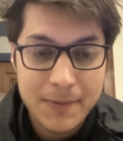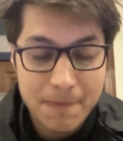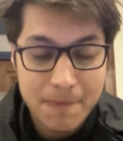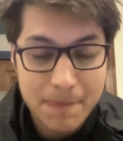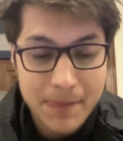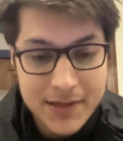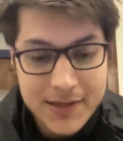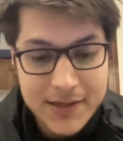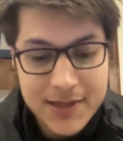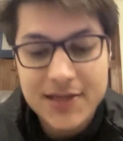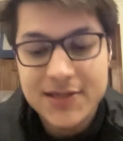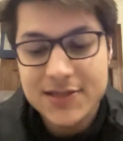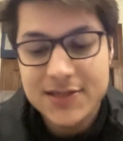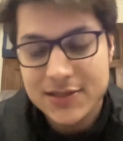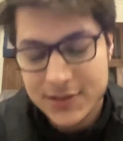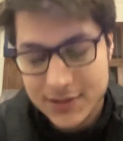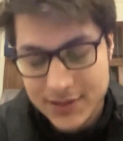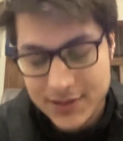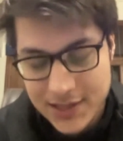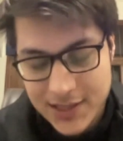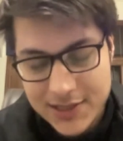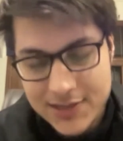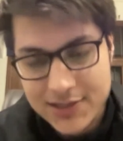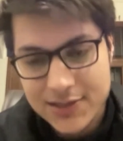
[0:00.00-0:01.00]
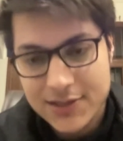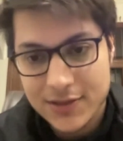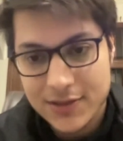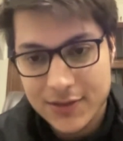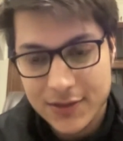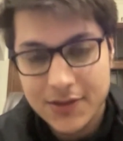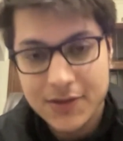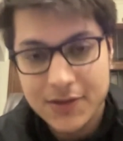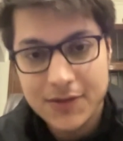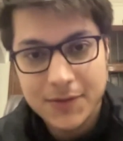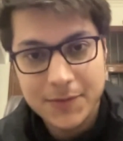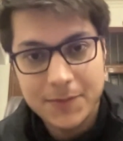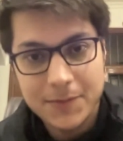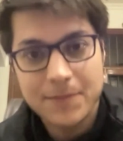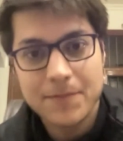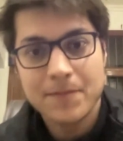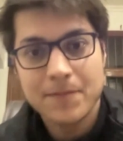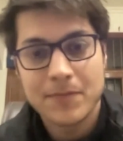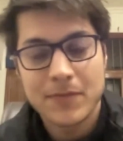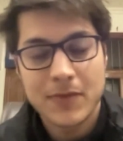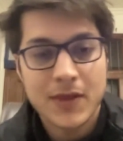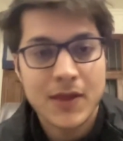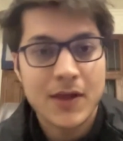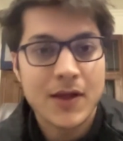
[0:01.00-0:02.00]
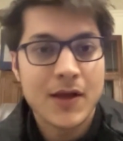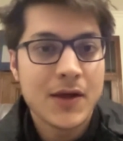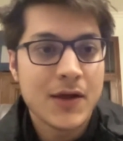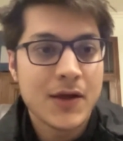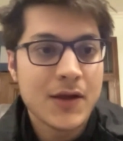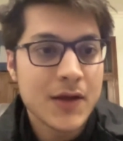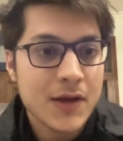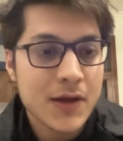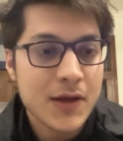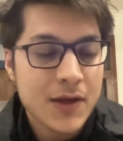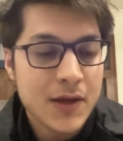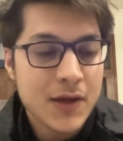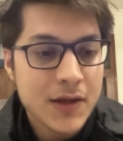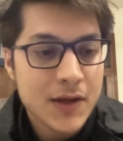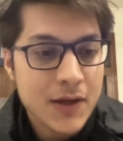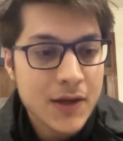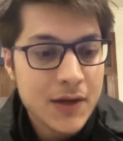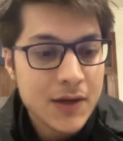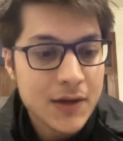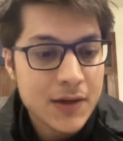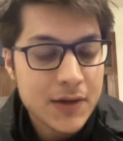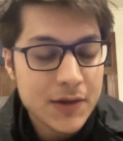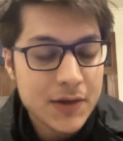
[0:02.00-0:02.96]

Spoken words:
or did you just brush things up? Just tell me about that as well.